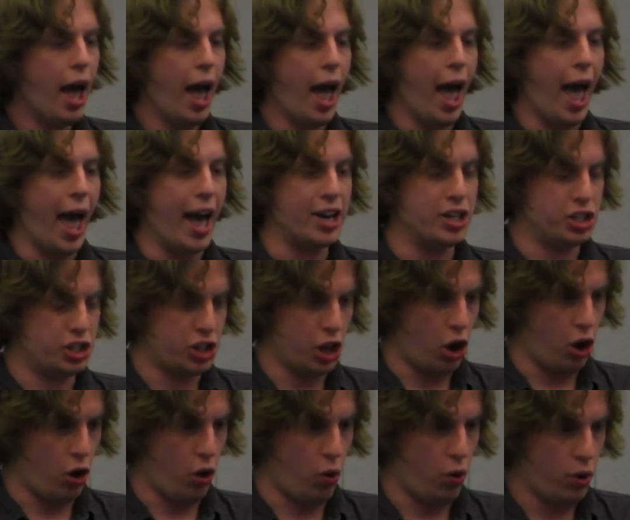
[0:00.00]
And
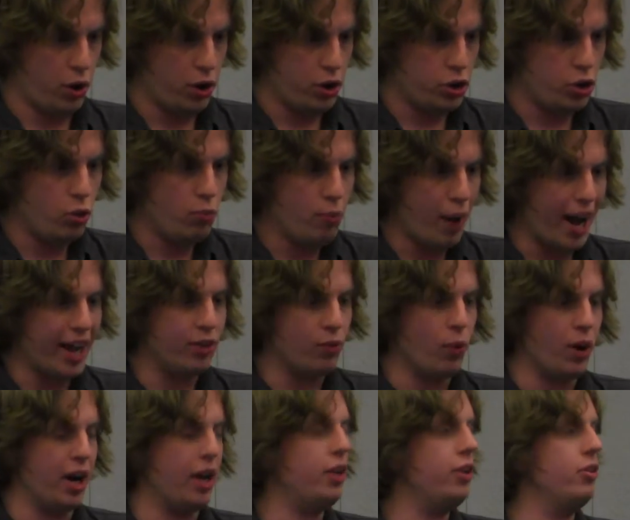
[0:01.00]
so you might
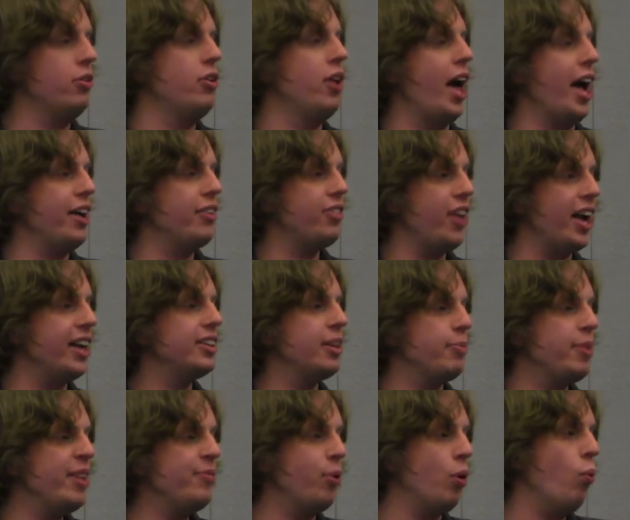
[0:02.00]
want to like, think that
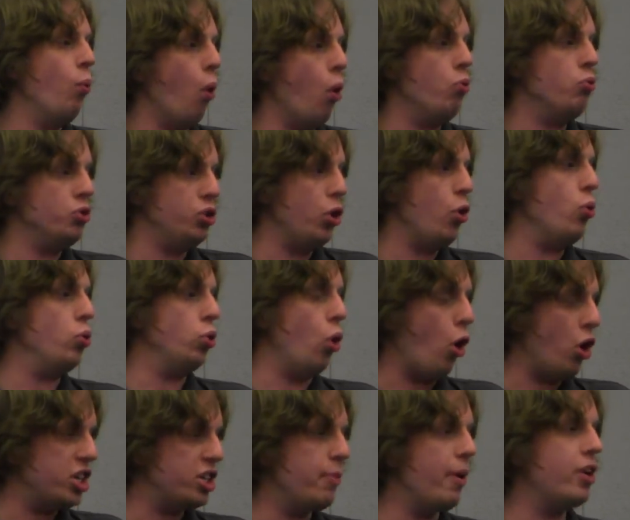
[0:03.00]
people won't do
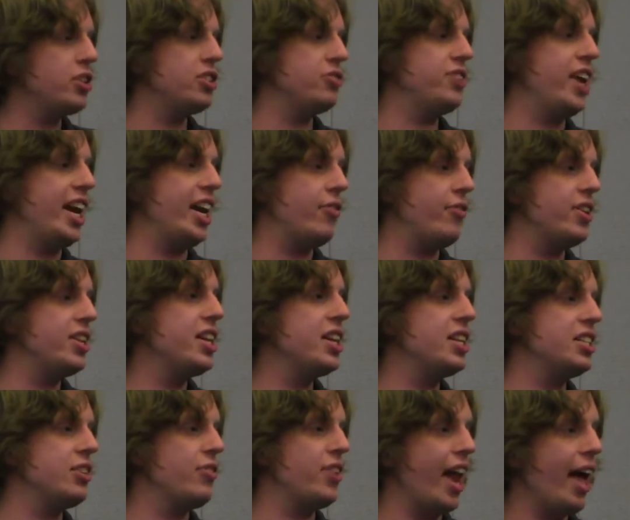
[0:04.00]
large amounts of data
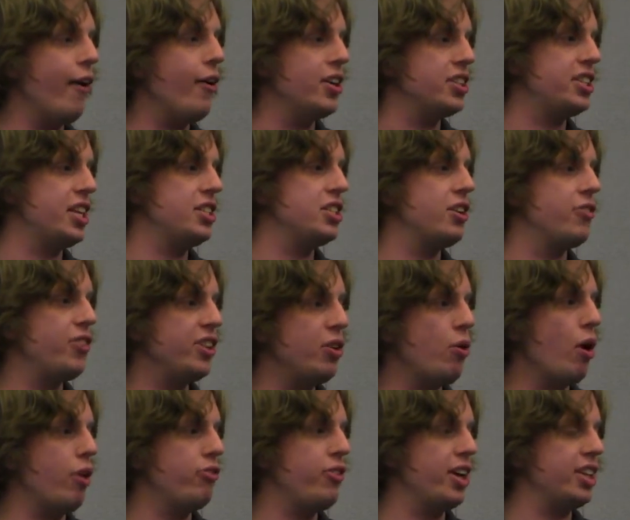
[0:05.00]
intensive analysis to figure
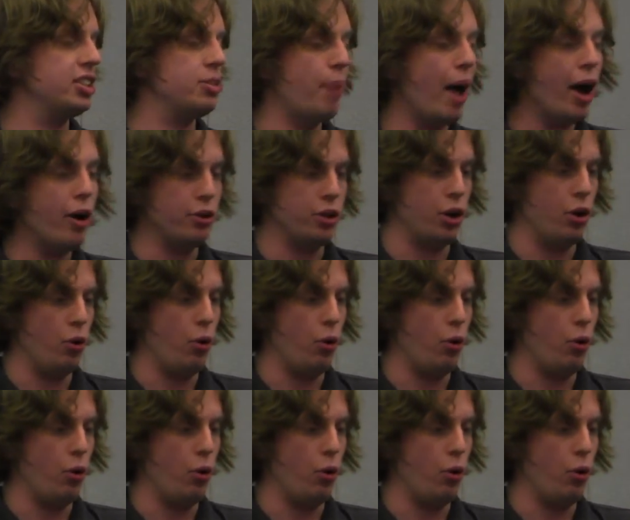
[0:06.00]
out things about you,